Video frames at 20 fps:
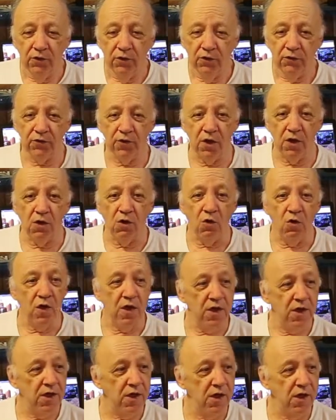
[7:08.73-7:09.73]
So,
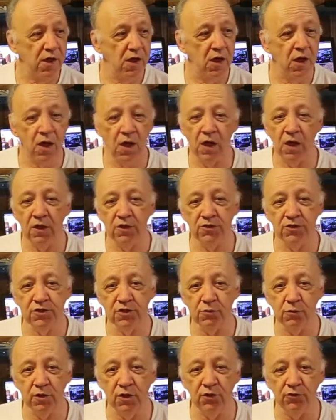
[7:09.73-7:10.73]
let's
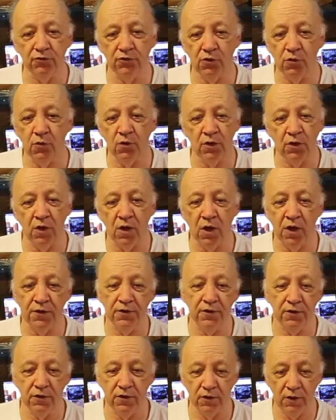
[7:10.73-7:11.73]
see what else is going on.